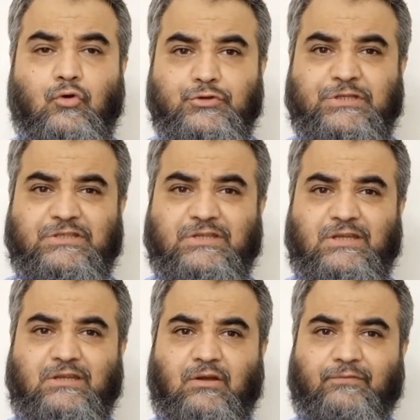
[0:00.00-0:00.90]

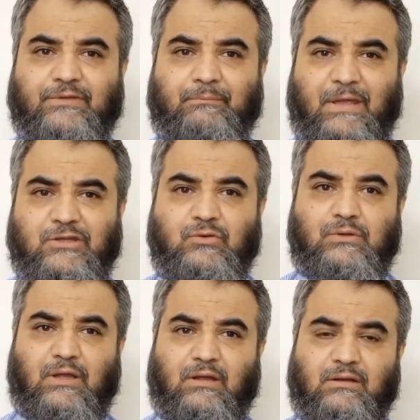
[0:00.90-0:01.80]
OCT of the
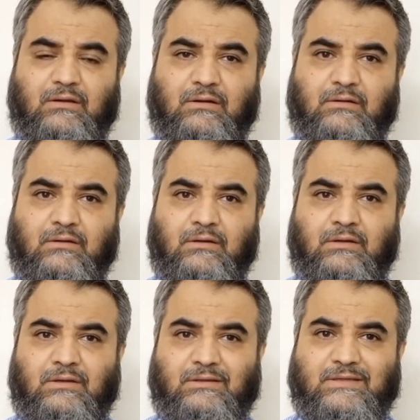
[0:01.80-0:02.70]
macula,
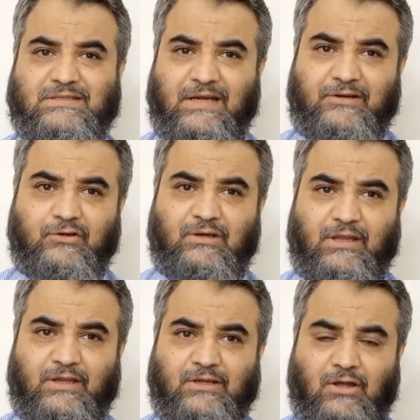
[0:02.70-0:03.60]
the central
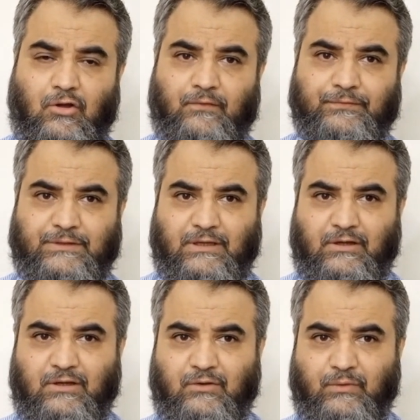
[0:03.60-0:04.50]
area of
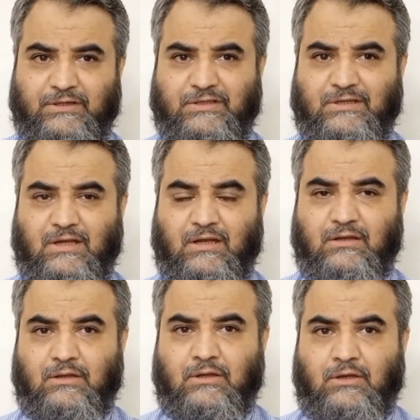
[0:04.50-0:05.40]
the retina,
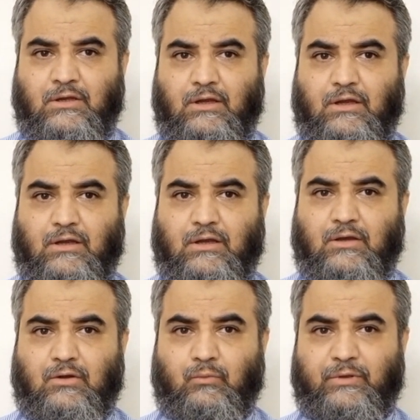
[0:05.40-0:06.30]

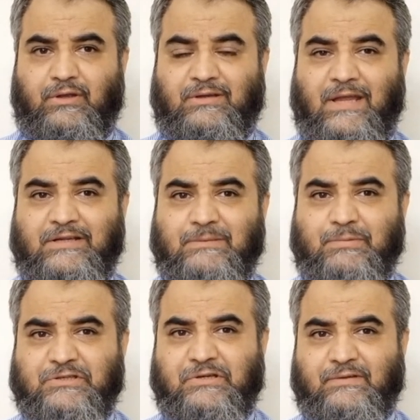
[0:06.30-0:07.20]
where
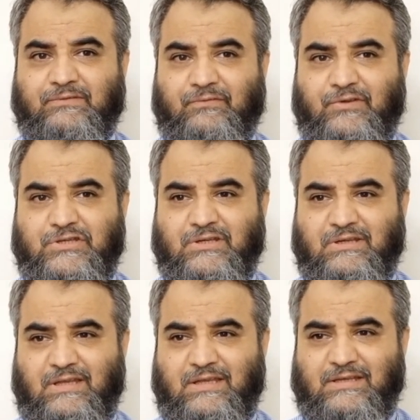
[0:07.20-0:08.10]
90% of the
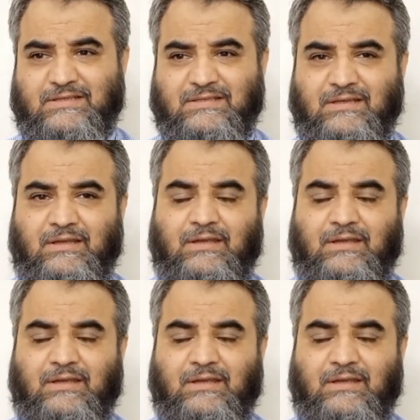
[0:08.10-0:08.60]
vision is.